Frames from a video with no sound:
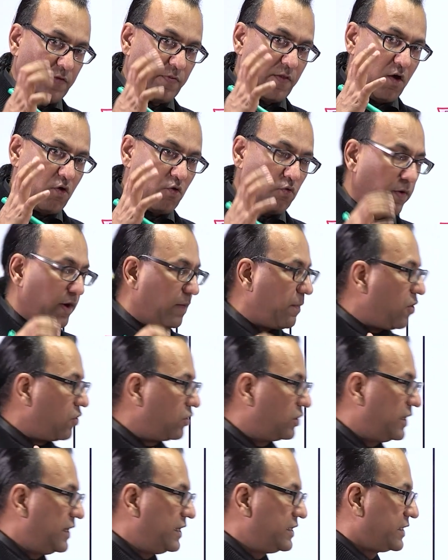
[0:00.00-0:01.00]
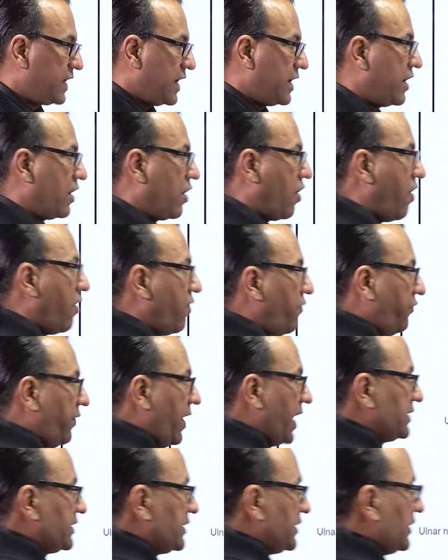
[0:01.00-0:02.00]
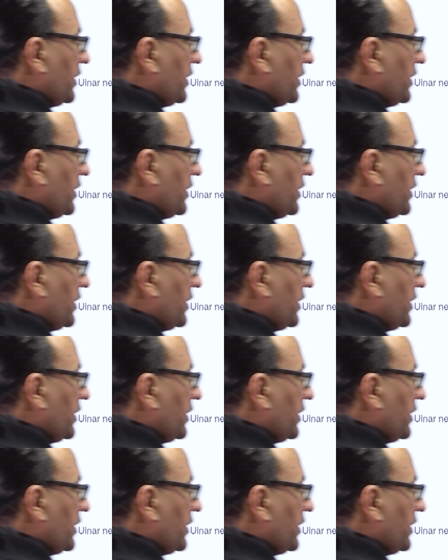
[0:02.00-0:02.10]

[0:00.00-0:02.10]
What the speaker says: Now, what about the tendon of flexor